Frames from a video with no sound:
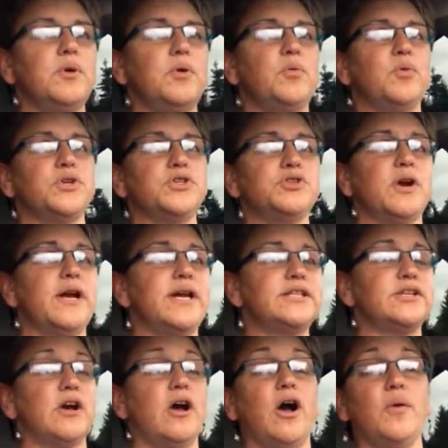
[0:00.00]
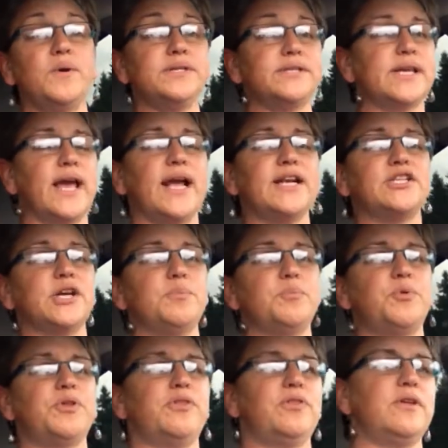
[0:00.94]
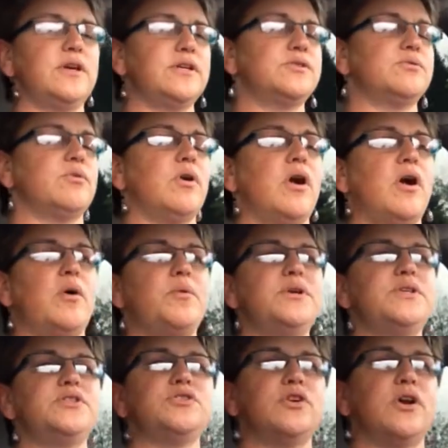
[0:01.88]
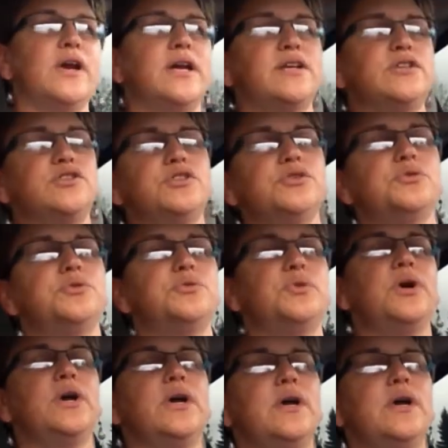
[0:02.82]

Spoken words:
We're trying to always catch up with things. We're always trying to